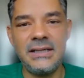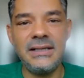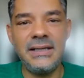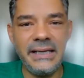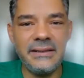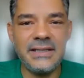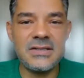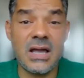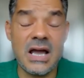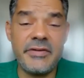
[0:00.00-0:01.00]
Again, these
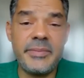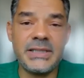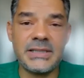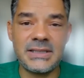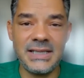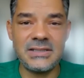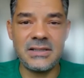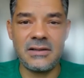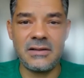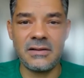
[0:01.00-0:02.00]
are governments. These
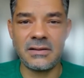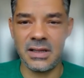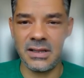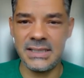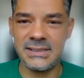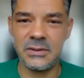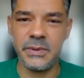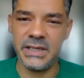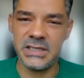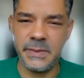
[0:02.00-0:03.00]
are the things that
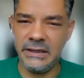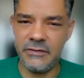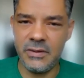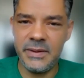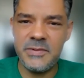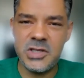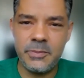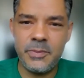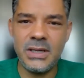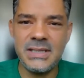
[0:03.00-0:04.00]
we expect from them. So
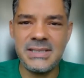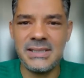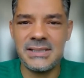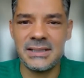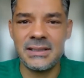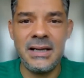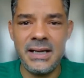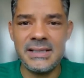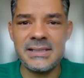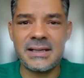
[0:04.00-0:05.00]
policy is
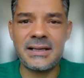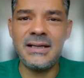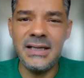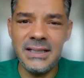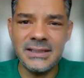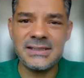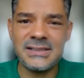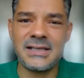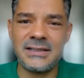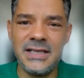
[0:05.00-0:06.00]
a clear
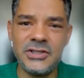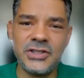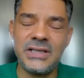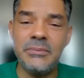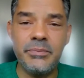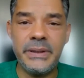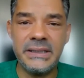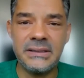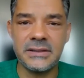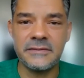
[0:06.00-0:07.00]
strategic
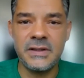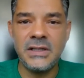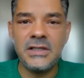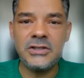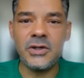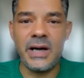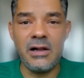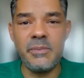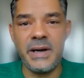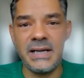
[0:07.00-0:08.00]
imperative to
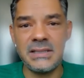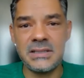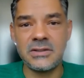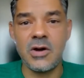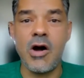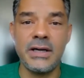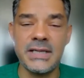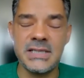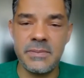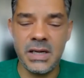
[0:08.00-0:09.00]
help us to
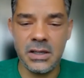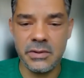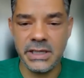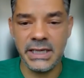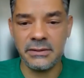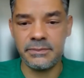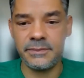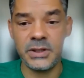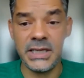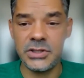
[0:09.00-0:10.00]
harness the power and
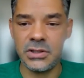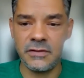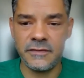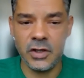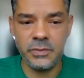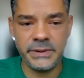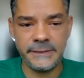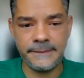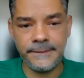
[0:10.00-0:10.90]
potential of open.